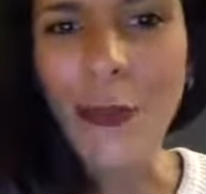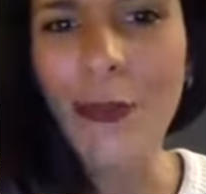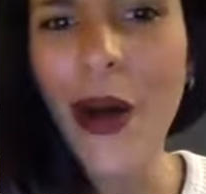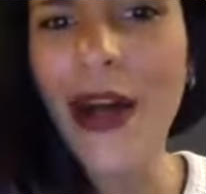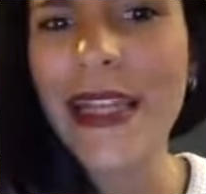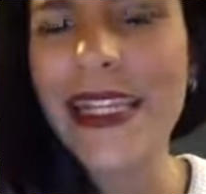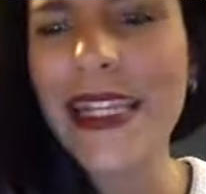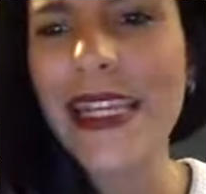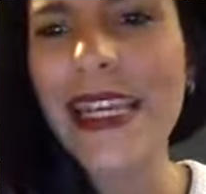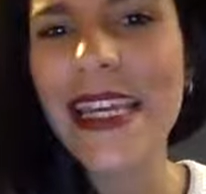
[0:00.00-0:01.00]

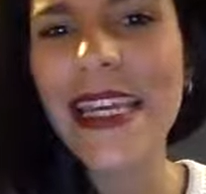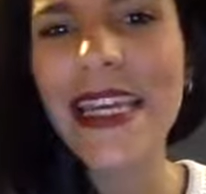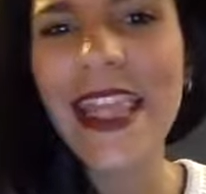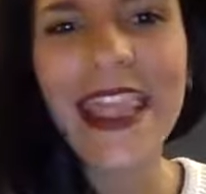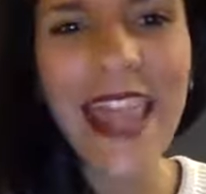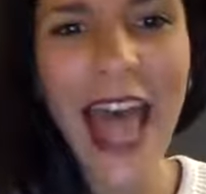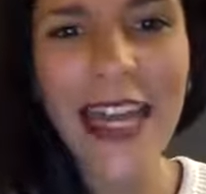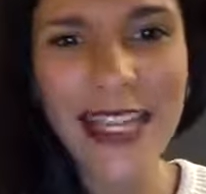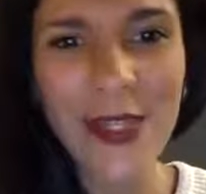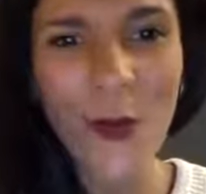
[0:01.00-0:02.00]
But
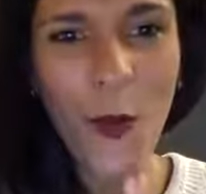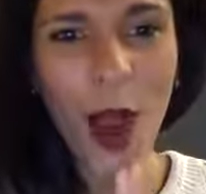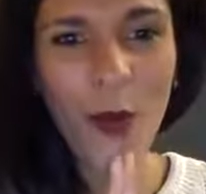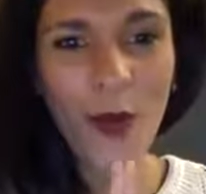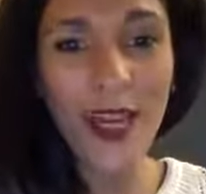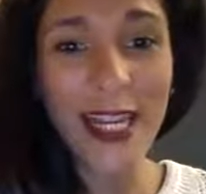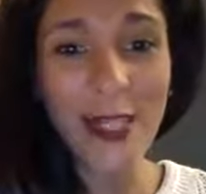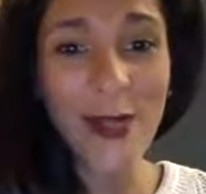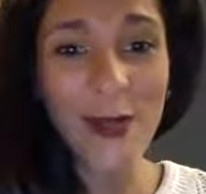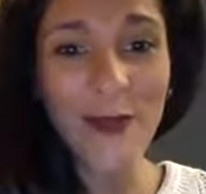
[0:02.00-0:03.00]
that is what we need
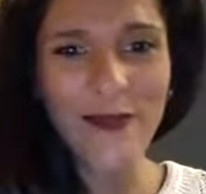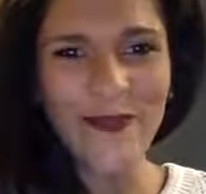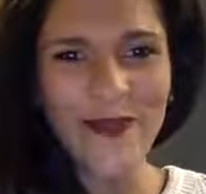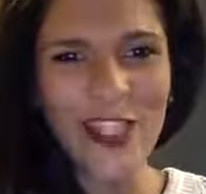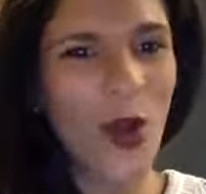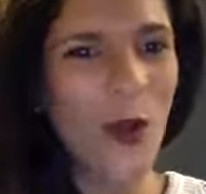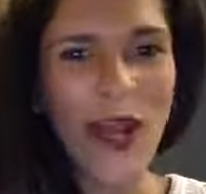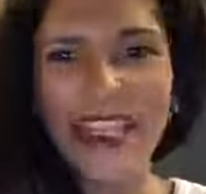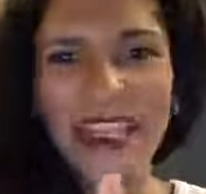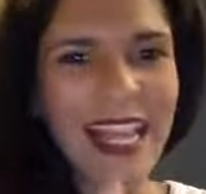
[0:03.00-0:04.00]
to do. So
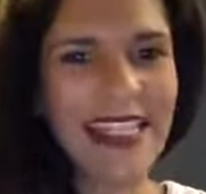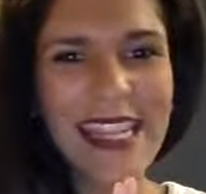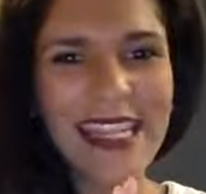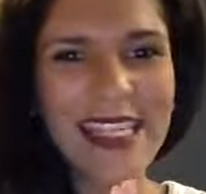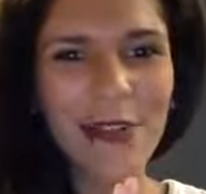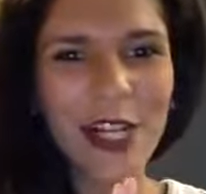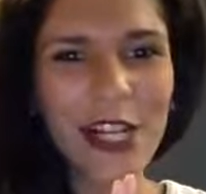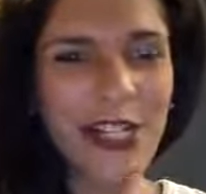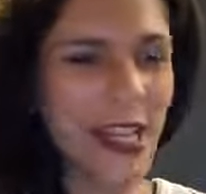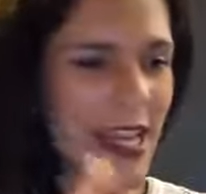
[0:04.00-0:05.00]
let's get
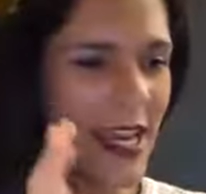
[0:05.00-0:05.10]
serious.